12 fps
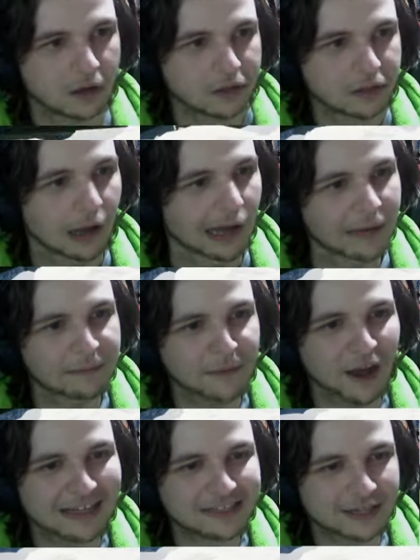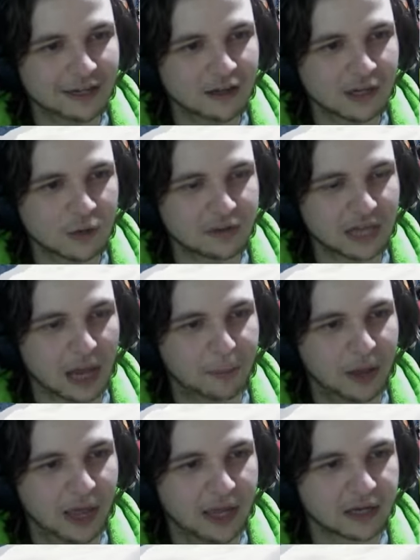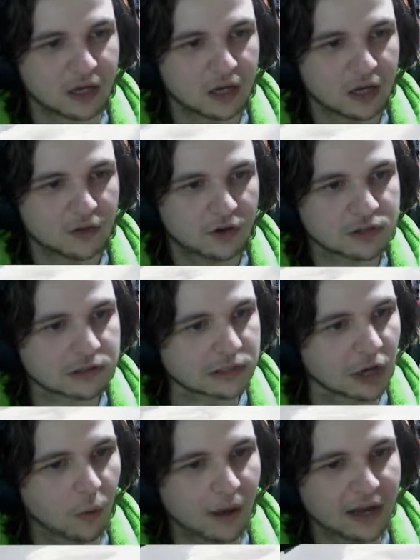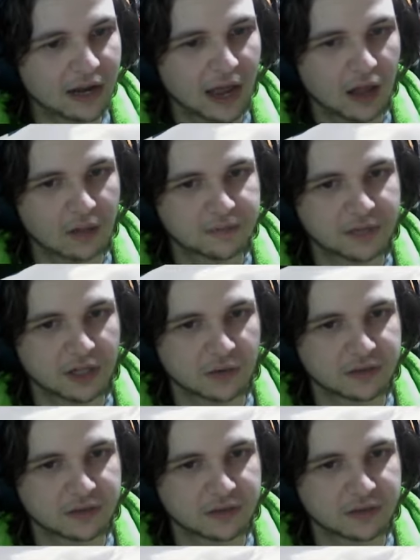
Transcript: I am not dealing with that pig. There is no way in hell I'm dealing no, with